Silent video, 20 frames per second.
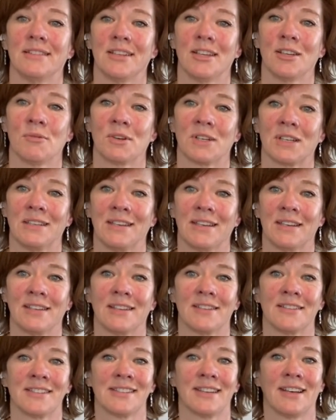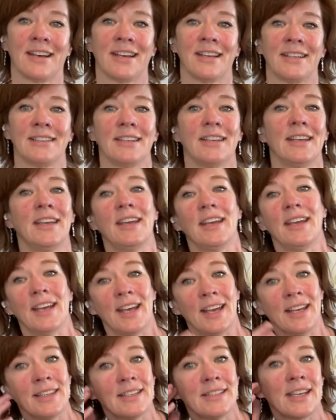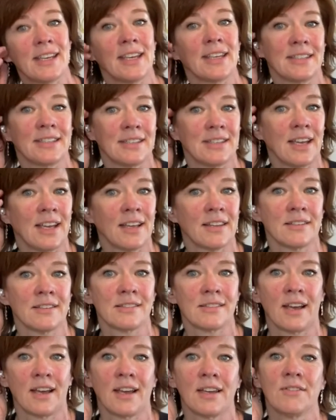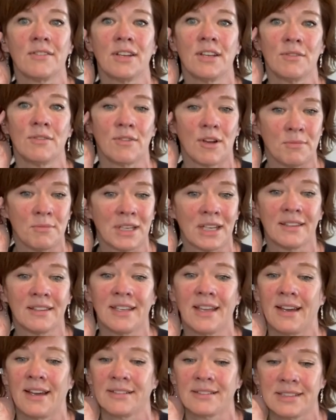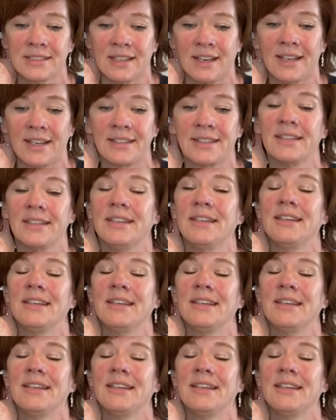and working down the other side. And then take it to the other side where you're rubbing on the outside,